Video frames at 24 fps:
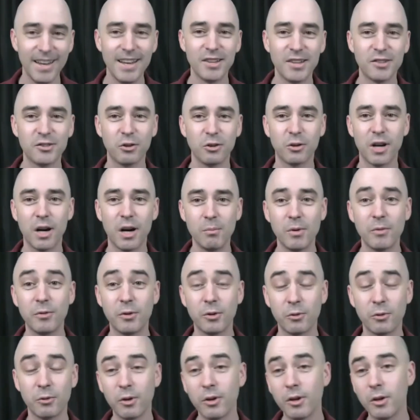So come if
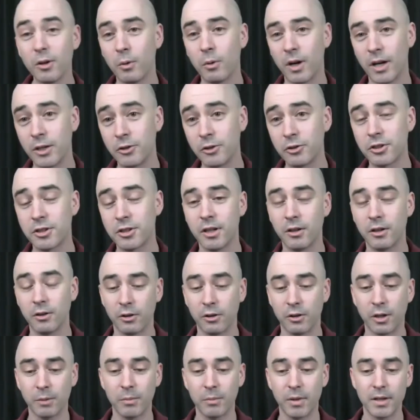you're really interested in
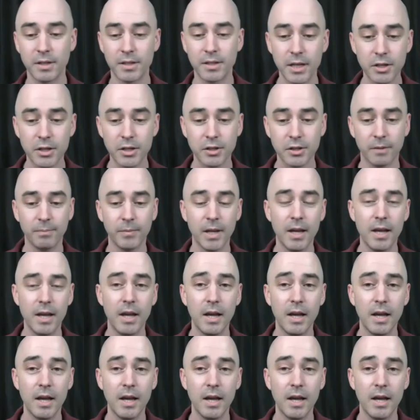learning meditation.